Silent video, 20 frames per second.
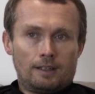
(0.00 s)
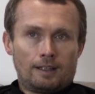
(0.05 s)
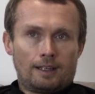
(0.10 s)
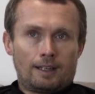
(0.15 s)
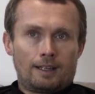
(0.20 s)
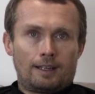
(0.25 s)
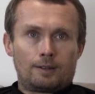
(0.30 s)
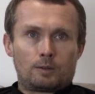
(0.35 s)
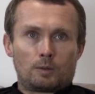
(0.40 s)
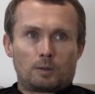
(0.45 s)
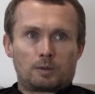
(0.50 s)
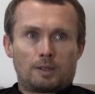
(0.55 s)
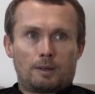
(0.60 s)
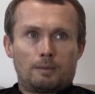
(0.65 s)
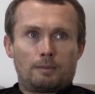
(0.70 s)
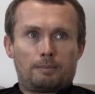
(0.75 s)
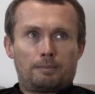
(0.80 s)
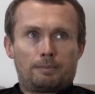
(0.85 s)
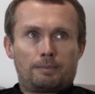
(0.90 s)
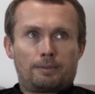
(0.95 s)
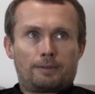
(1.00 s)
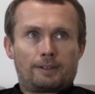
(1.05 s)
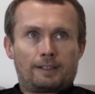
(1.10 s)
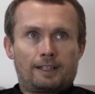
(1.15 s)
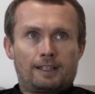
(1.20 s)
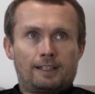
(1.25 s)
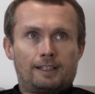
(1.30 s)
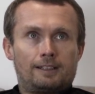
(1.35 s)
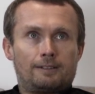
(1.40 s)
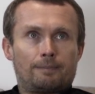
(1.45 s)
But he's also
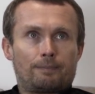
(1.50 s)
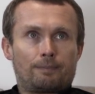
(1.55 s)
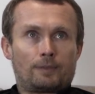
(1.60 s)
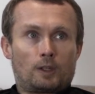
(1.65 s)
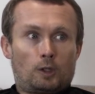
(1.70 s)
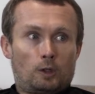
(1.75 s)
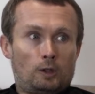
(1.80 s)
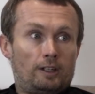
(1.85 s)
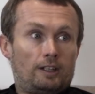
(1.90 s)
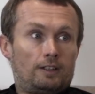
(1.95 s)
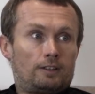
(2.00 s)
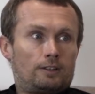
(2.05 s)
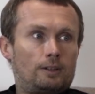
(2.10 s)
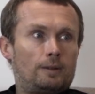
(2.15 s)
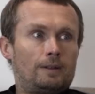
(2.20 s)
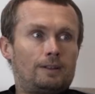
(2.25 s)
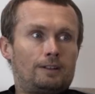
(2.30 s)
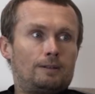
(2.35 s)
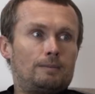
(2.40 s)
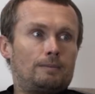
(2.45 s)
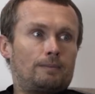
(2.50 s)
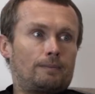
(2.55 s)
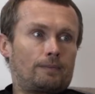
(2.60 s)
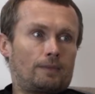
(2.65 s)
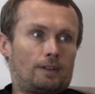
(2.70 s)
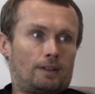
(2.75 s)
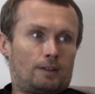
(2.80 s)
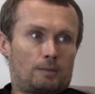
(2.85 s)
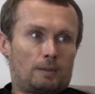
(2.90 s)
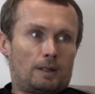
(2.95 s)
pretty good at doing
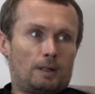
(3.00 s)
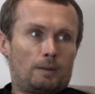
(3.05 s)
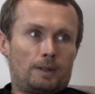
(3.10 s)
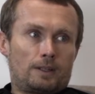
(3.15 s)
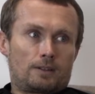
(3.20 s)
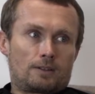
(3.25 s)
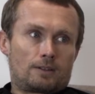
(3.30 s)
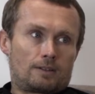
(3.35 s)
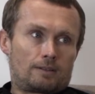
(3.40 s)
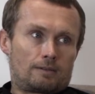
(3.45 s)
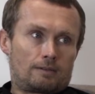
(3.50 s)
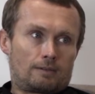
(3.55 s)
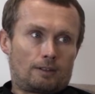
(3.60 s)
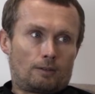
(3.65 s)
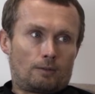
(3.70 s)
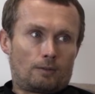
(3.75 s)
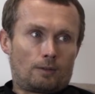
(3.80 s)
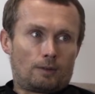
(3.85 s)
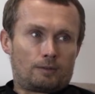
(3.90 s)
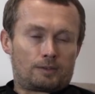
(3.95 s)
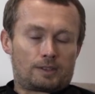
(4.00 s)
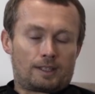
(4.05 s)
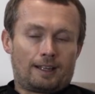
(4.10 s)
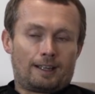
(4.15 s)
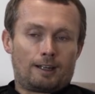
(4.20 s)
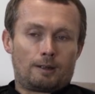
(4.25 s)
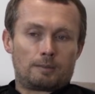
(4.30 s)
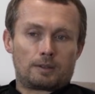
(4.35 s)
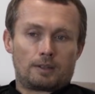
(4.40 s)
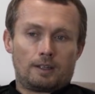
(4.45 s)
them as well, which obviously
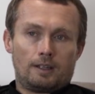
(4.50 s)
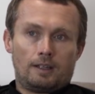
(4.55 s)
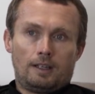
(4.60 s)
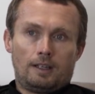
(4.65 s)
helps.